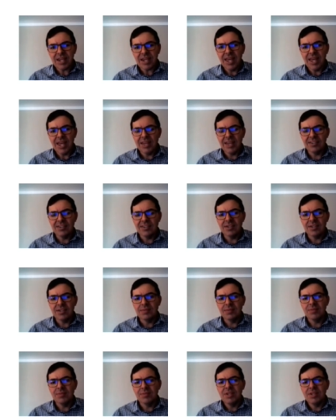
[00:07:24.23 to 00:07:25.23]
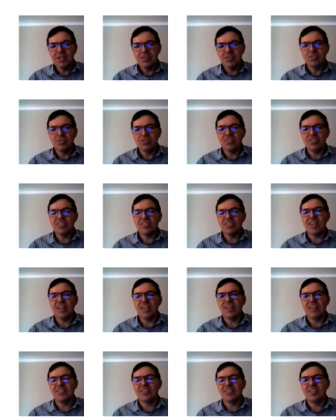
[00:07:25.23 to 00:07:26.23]
and um, use this
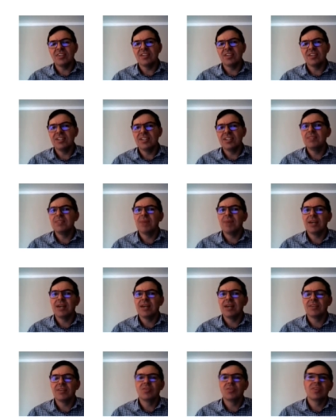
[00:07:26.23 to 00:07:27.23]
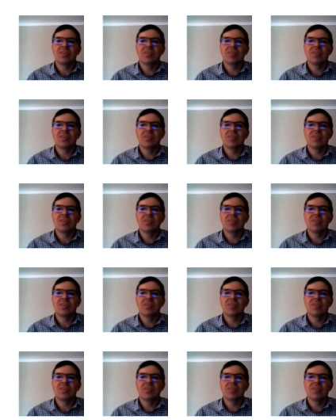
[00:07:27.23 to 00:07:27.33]
as a lead magnet.